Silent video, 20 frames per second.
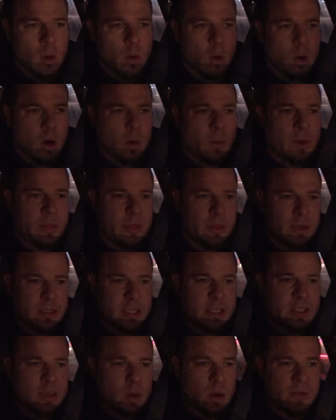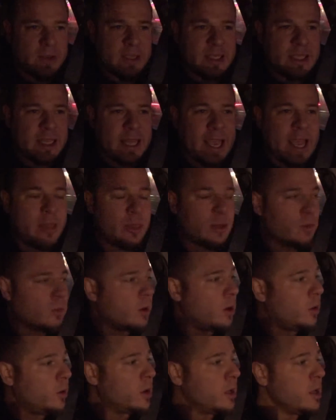or when there's a sort of a slant in the
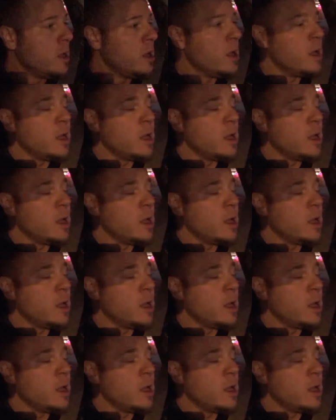road